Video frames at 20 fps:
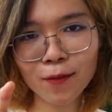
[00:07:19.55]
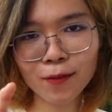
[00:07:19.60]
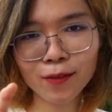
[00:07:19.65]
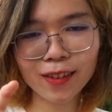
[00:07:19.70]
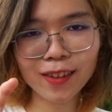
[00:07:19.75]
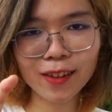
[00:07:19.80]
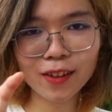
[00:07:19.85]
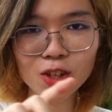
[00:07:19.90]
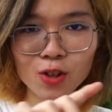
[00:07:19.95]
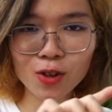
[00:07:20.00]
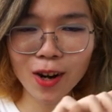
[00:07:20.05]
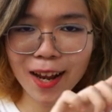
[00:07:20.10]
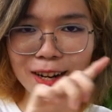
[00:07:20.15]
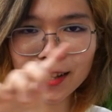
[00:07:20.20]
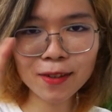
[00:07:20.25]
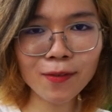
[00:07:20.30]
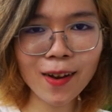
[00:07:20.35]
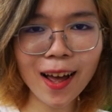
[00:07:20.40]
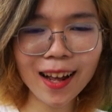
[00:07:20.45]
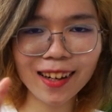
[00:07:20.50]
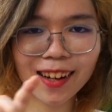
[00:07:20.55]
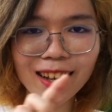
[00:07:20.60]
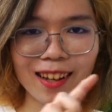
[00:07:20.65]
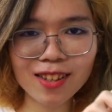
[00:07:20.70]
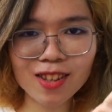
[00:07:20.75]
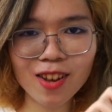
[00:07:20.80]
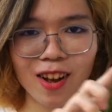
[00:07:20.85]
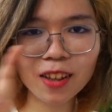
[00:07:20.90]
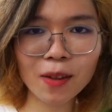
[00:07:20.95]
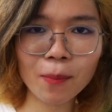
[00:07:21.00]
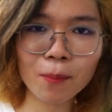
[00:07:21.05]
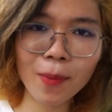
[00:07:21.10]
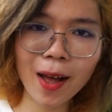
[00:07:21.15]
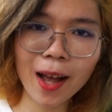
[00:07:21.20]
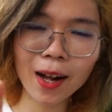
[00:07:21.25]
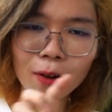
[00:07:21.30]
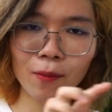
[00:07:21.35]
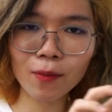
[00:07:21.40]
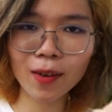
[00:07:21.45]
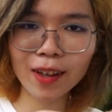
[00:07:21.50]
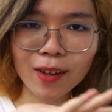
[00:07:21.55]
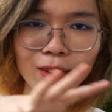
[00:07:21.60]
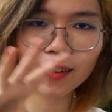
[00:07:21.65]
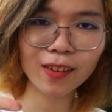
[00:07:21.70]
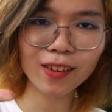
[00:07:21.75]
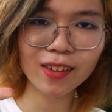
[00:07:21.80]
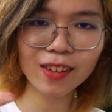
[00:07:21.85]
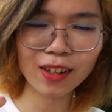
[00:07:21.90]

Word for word: of the trans flag that I saw at the back of like